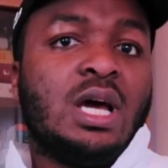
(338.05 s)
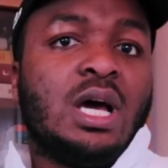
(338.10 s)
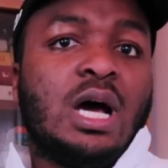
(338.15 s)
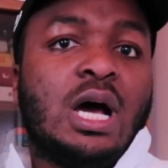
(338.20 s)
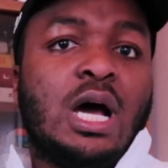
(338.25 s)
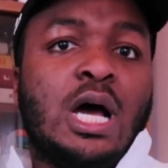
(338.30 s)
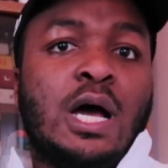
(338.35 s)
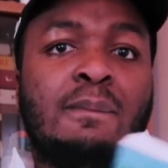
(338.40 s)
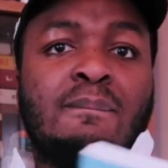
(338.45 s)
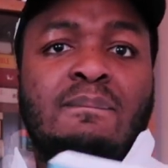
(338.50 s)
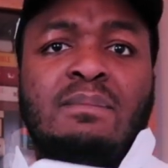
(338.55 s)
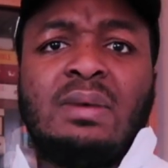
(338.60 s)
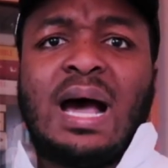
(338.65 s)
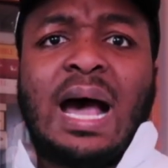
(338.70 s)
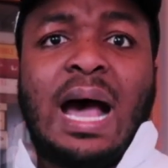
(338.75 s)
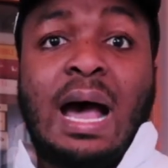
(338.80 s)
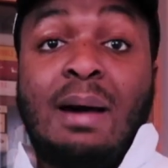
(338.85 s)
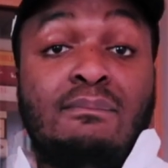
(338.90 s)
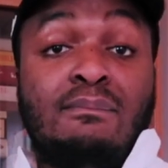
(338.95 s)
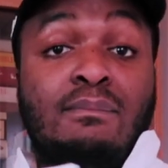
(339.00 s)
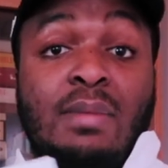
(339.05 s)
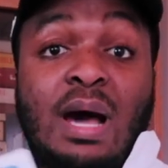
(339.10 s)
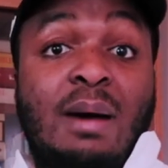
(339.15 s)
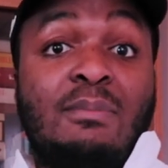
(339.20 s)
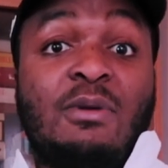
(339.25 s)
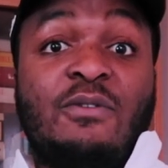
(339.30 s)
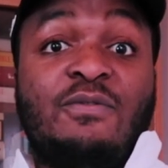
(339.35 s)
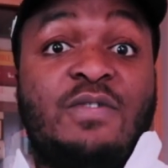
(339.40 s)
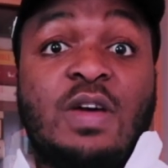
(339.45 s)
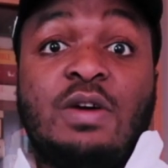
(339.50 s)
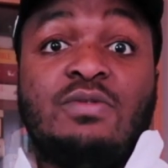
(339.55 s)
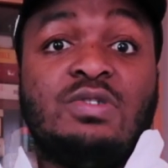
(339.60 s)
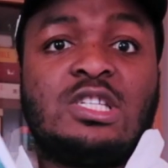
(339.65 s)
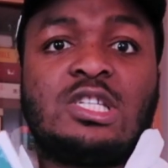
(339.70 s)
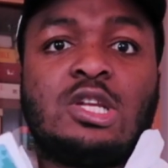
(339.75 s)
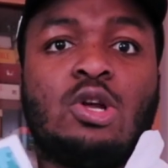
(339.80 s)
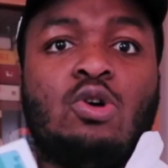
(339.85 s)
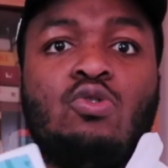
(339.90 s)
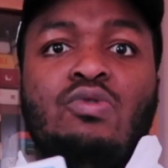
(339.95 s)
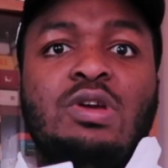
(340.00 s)
I'm a very
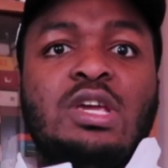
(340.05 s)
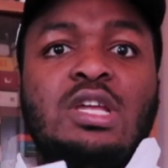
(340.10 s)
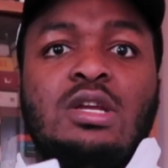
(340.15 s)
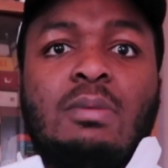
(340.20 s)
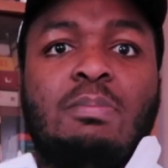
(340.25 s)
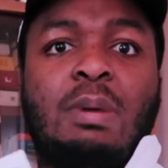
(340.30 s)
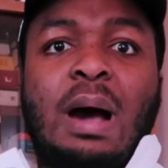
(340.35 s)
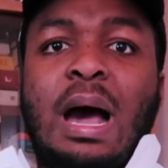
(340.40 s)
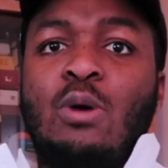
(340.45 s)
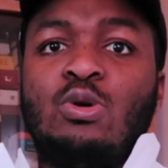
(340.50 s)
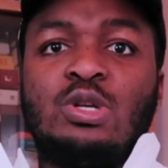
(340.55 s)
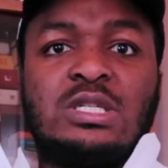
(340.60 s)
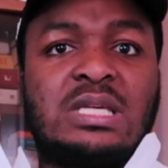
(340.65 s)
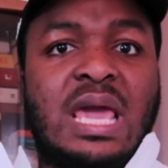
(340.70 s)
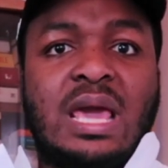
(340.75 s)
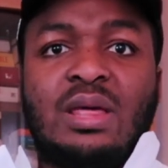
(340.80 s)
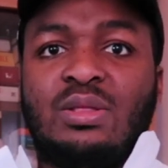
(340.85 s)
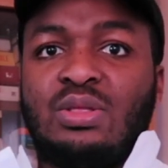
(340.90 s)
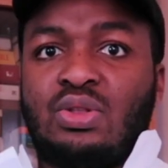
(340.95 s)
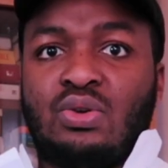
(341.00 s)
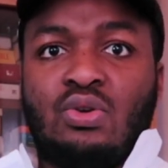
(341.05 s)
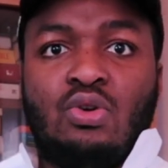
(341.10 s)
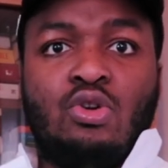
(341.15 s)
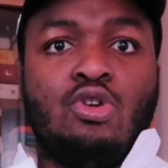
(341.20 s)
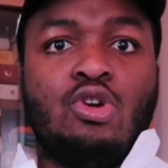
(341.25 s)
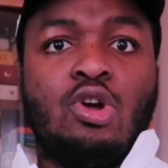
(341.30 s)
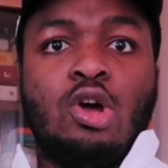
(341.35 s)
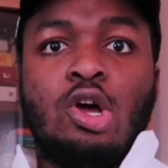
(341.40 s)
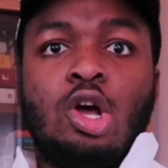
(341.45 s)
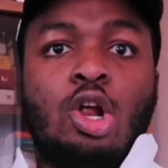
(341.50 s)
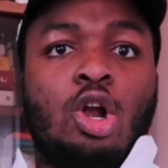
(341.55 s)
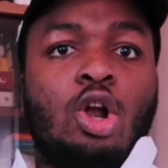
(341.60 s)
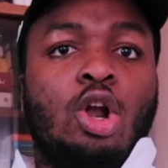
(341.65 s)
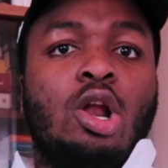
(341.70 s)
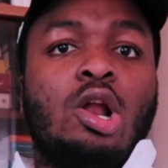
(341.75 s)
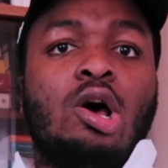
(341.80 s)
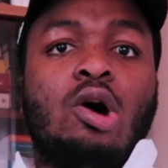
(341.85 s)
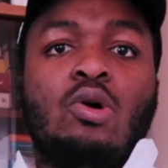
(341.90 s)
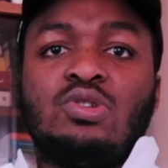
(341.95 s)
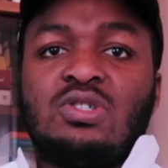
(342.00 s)
slow reader, but I was getting through
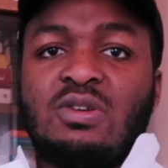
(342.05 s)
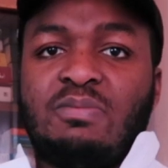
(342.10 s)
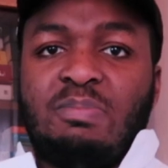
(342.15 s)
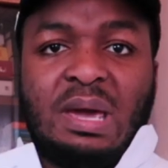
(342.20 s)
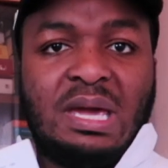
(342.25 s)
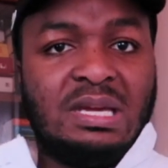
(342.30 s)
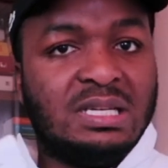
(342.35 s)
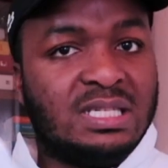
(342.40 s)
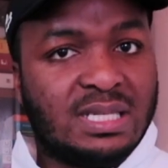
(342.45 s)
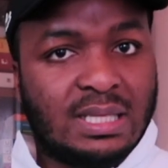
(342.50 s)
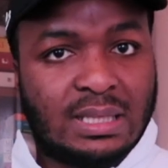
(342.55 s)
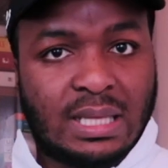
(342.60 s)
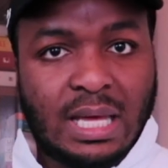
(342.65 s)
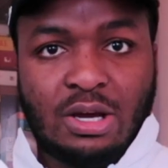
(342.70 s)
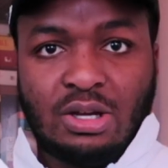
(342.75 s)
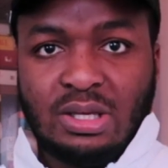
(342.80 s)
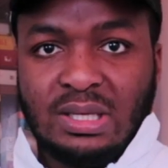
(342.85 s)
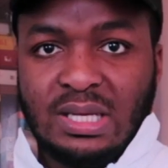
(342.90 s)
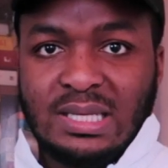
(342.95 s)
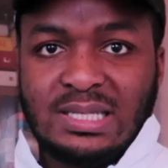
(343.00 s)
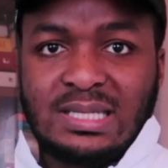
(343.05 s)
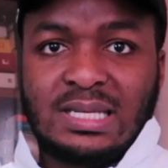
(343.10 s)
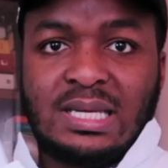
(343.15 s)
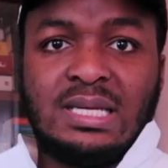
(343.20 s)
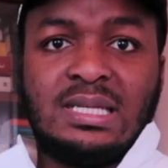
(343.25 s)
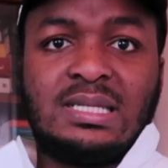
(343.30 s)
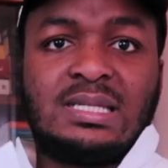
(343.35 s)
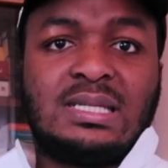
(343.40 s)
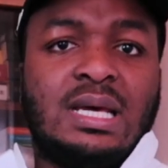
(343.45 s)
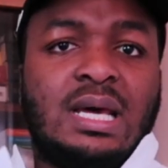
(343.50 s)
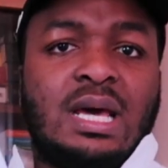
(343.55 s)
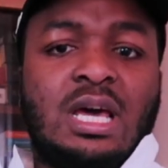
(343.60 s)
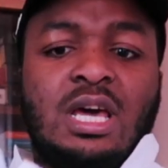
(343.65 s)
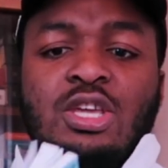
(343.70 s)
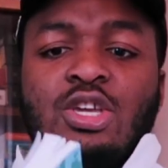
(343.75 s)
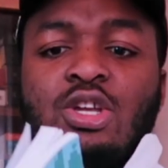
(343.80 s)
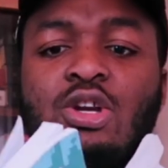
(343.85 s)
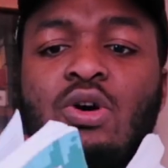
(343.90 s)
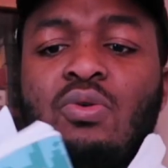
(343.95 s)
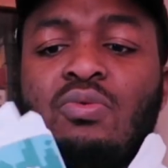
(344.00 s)
loads of pages a day on this, because
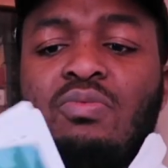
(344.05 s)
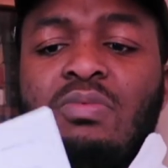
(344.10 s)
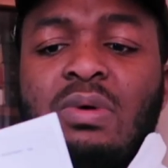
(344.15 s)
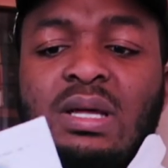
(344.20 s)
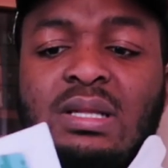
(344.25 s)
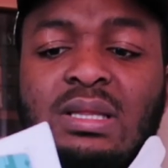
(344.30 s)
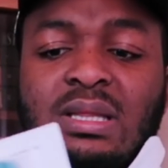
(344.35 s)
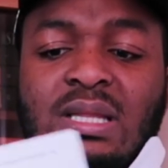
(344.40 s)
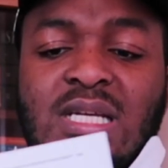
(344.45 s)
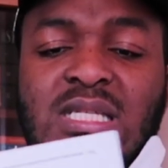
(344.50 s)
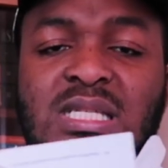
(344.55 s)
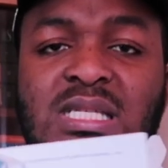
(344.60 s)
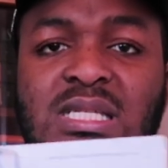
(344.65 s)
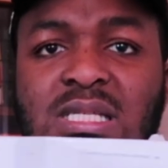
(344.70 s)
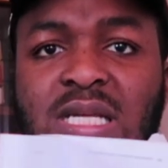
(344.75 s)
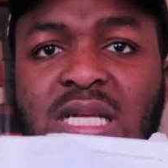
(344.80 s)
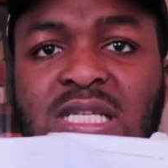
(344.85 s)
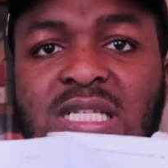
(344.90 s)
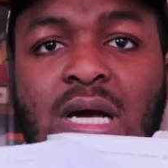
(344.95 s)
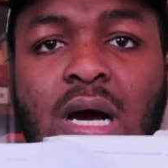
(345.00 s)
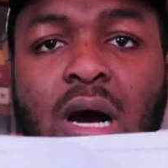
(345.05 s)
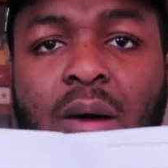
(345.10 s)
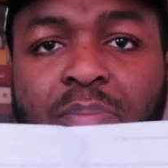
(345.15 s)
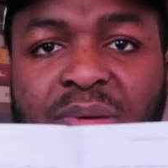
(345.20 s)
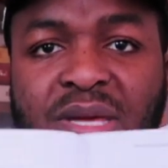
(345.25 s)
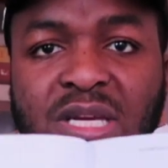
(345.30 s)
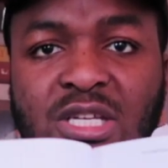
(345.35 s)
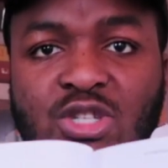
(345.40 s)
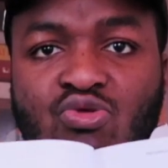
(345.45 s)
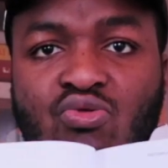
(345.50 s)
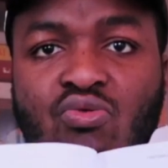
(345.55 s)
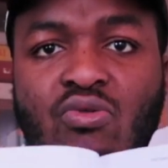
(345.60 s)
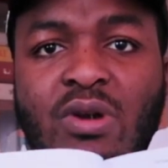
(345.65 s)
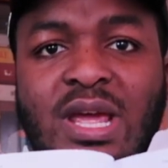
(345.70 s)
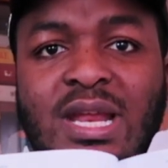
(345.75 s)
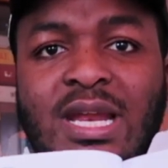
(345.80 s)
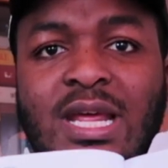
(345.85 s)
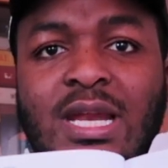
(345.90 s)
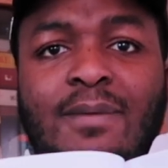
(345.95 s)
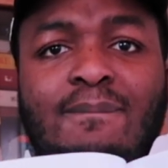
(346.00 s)
you know this copy is
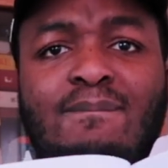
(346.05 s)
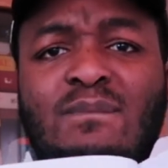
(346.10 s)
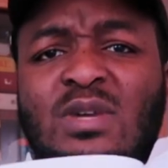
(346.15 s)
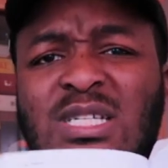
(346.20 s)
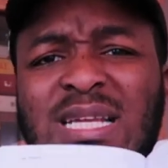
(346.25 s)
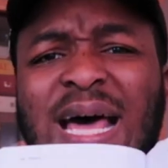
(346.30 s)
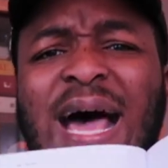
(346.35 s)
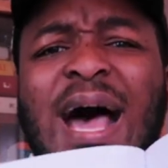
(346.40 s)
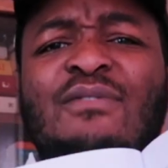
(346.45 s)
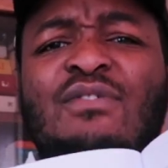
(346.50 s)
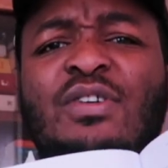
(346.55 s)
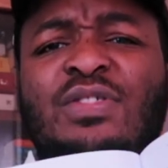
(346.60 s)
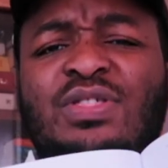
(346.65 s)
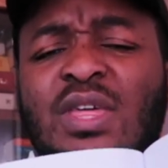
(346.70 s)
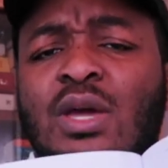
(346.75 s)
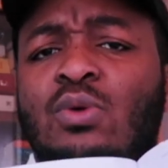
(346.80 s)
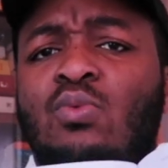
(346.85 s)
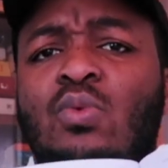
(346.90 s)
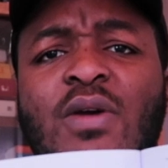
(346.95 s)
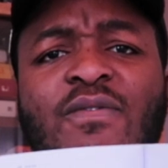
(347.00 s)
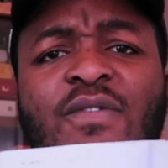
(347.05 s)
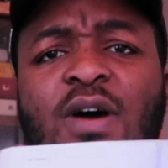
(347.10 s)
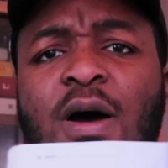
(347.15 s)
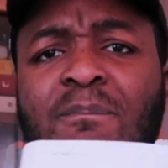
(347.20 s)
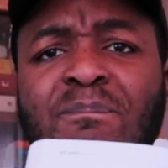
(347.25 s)
written in, because I have a thing with